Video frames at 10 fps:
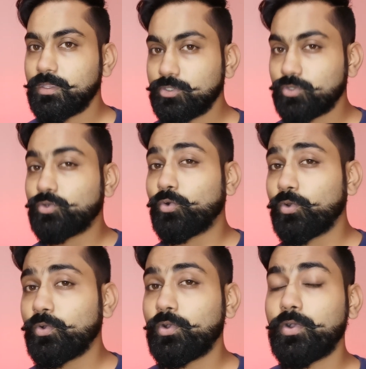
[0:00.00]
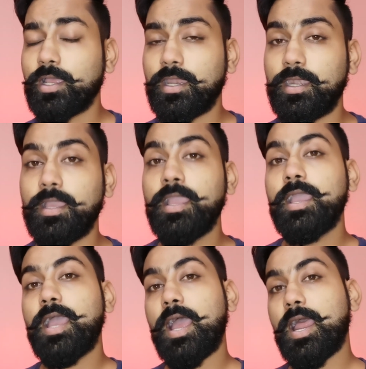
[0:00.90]
So don't go ahead
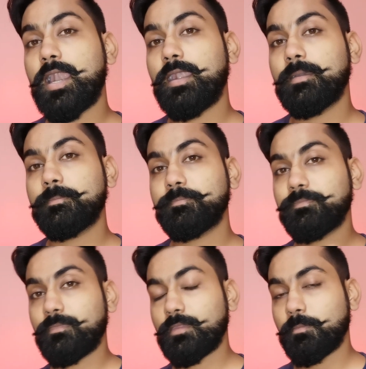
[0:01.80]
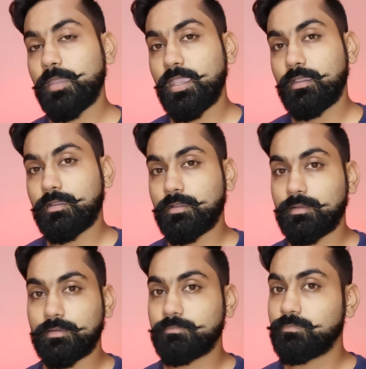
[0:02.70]
and make
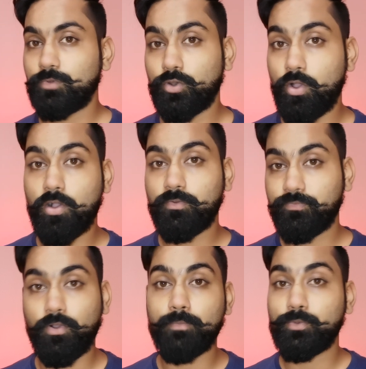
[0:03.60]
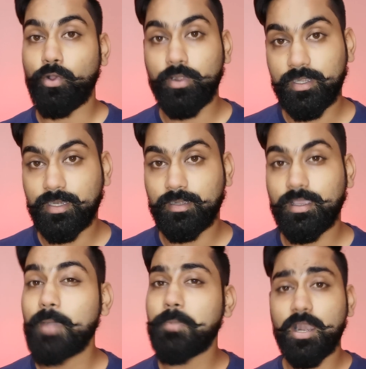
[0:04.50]
long form content
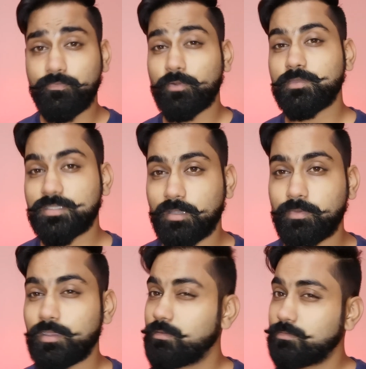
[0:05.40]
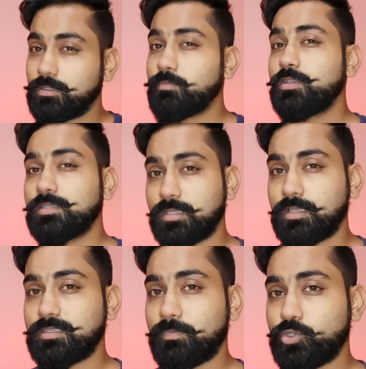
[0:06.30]
apart from the summary is an
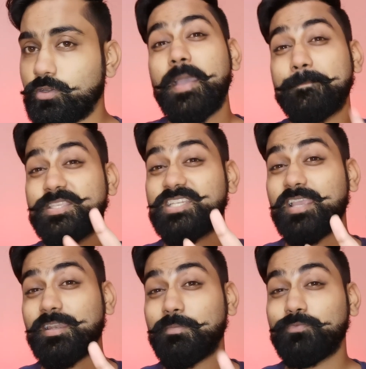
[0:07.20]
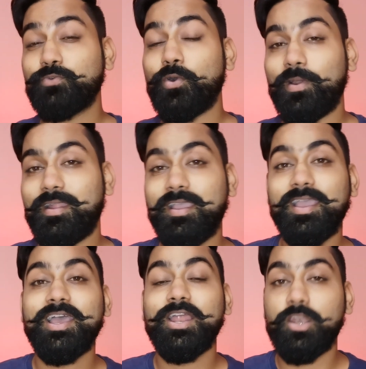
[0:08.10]
exception. Mistake number four,
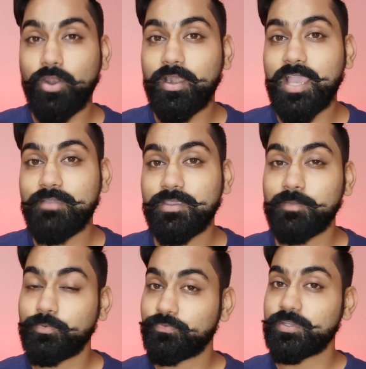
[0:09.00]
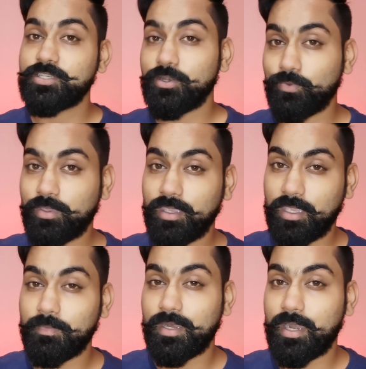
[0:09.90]
not having a professional looking
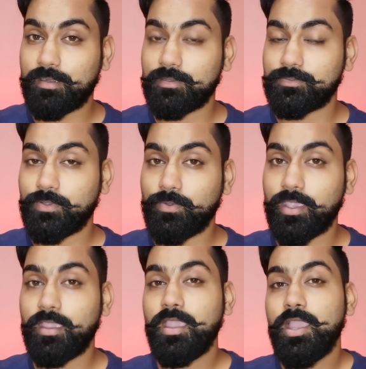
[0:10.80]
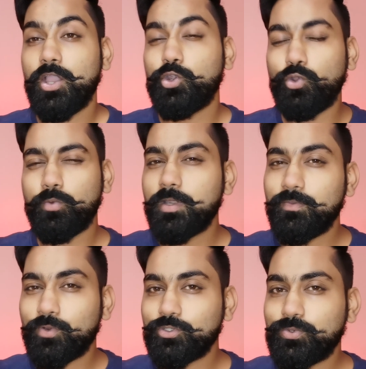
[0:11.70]
email address. Okay, nobody
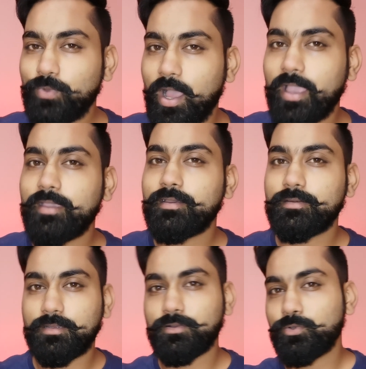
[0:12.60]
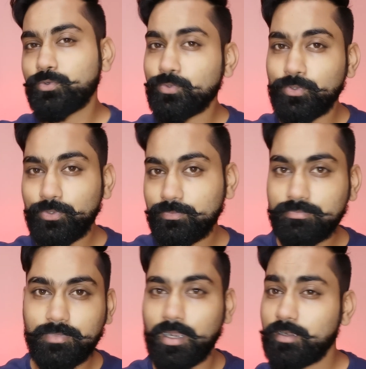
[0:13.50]
wants to hire a cool
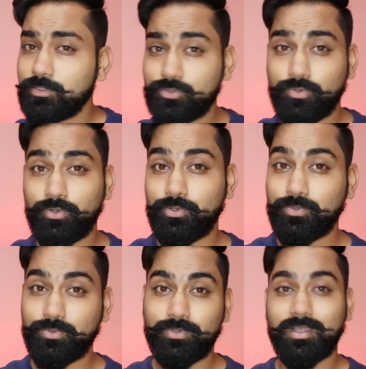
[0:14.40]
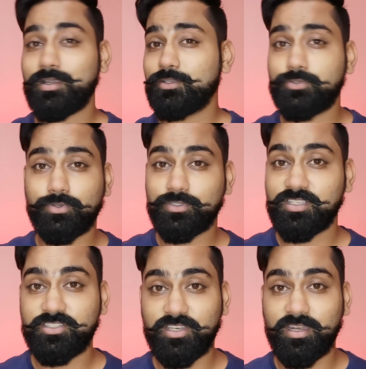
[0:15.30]
underscore dude underscore
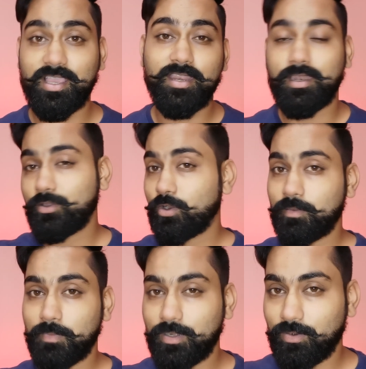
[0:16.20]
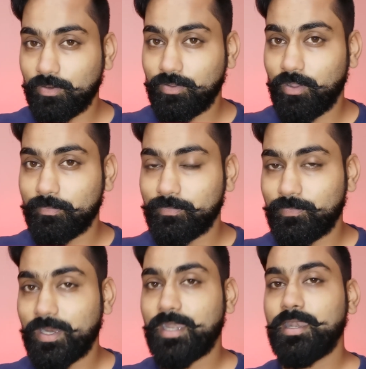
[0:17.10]
69 at hotmail.com,
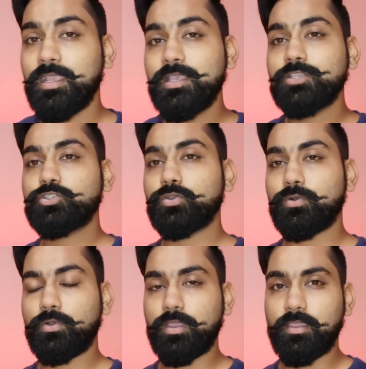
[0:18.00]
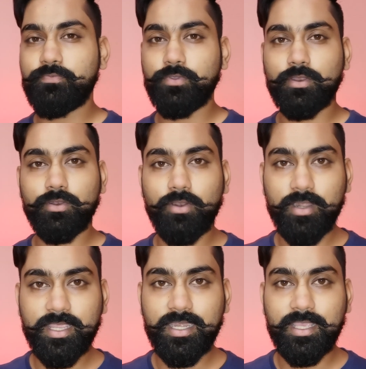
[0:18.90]
right? So if you're
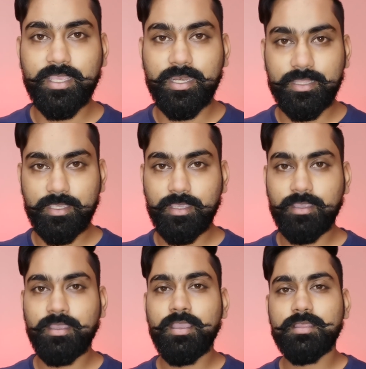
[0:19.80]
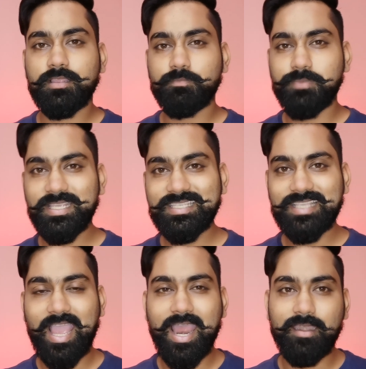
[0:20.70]
not getting anything, then please
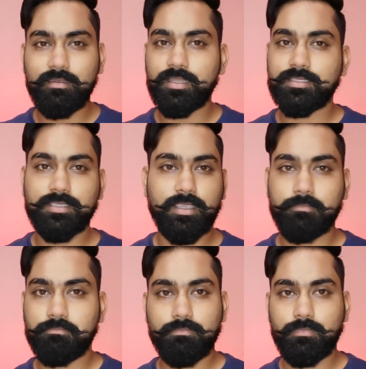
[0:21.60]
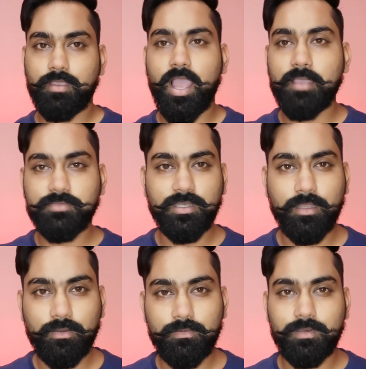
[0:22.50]
add, let's say I'm
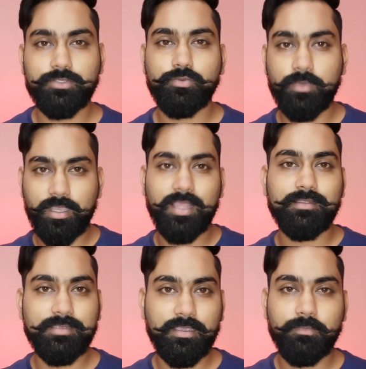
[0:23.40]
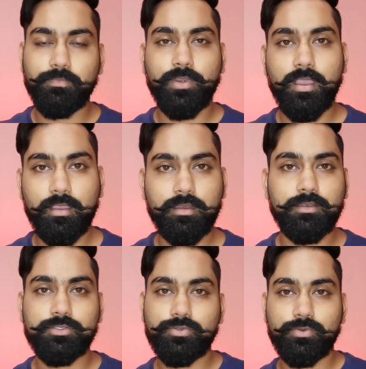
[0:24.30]
sending out a resume, I'll say priyank
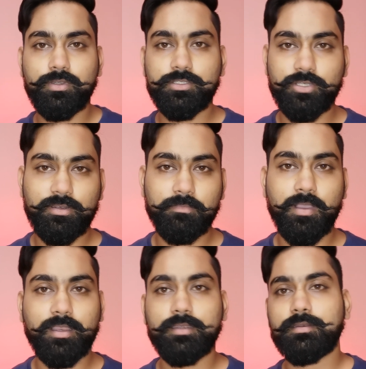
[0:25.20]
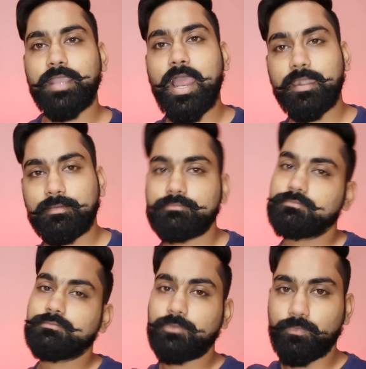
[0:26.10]
underscore digital marketer at
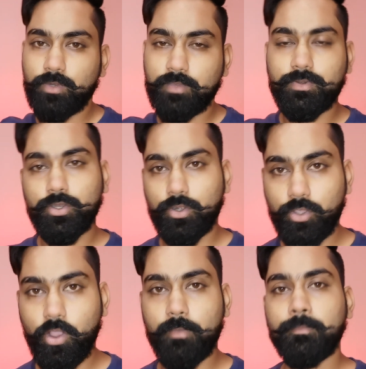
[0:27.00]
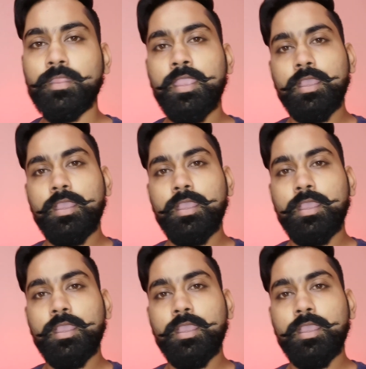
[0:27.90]
whatever.com.